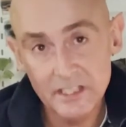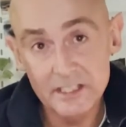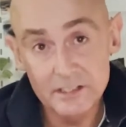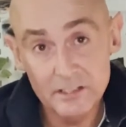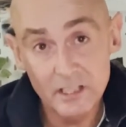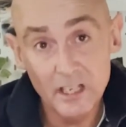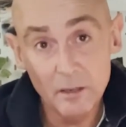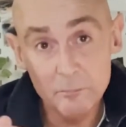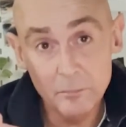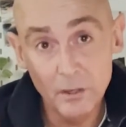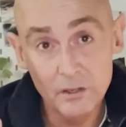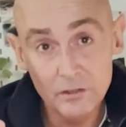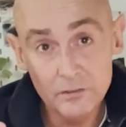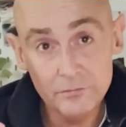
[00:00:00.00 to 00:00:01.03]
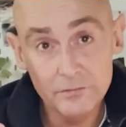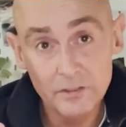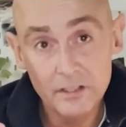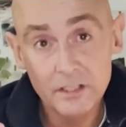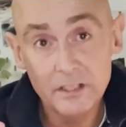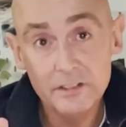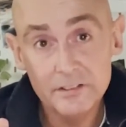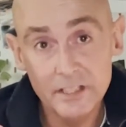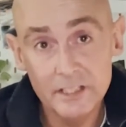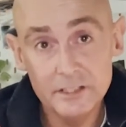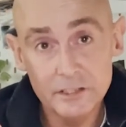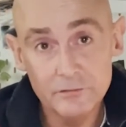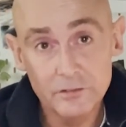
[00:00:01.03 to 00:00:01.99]
is above the
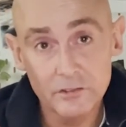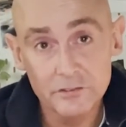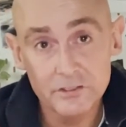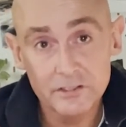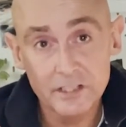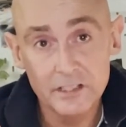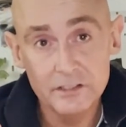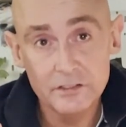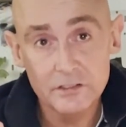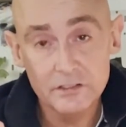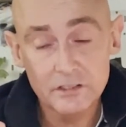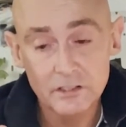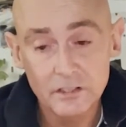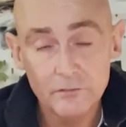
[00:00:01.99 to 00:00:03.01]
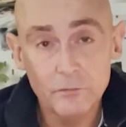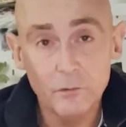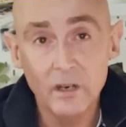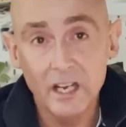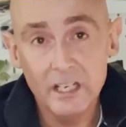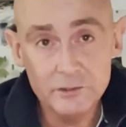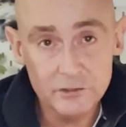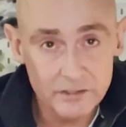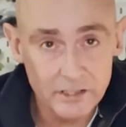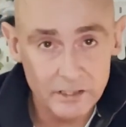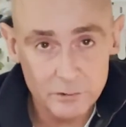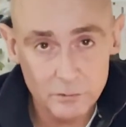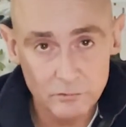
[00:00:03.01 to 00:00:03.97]
age of consent for
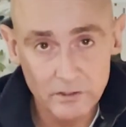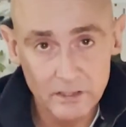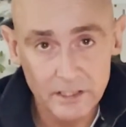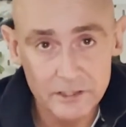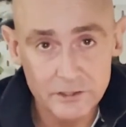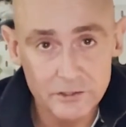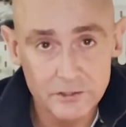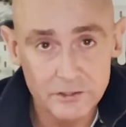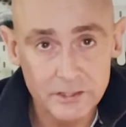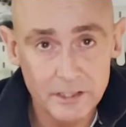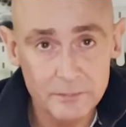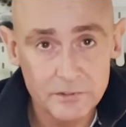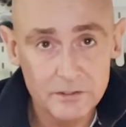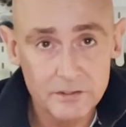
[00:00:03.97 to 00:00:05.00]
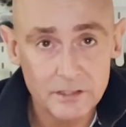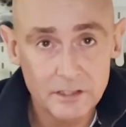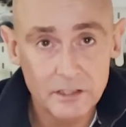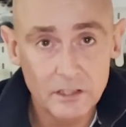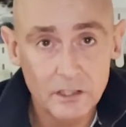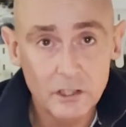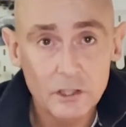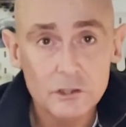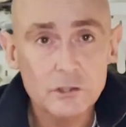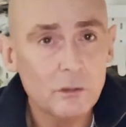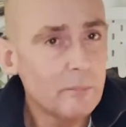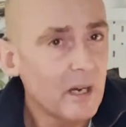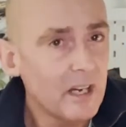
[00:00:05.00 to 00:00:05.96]
heterosexual relationships.
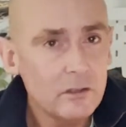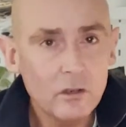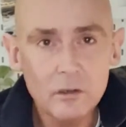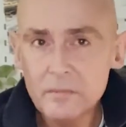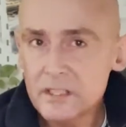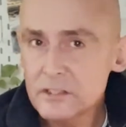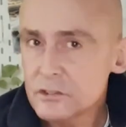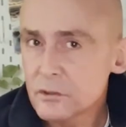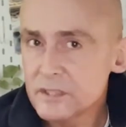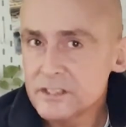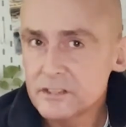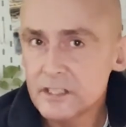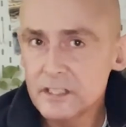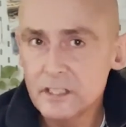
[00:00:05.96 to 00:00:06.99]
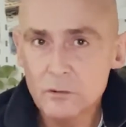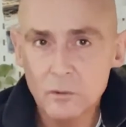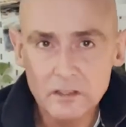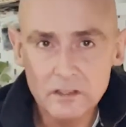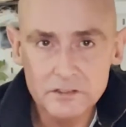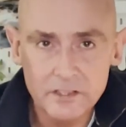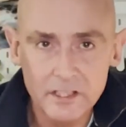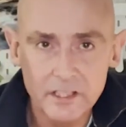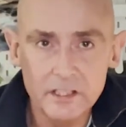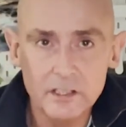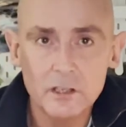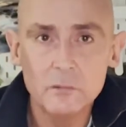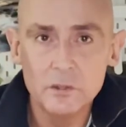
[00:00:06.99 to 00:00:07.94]
So by no means are we seeing equality
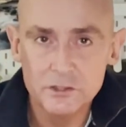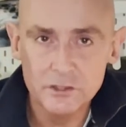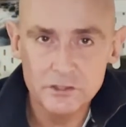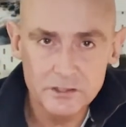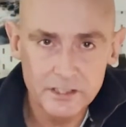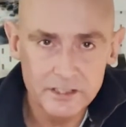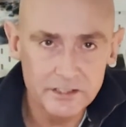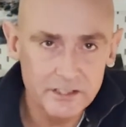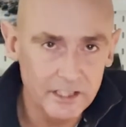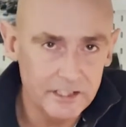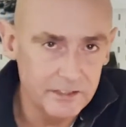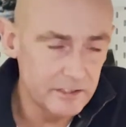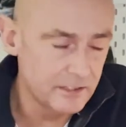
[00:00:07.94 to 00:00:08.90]
here, we're just seeing a change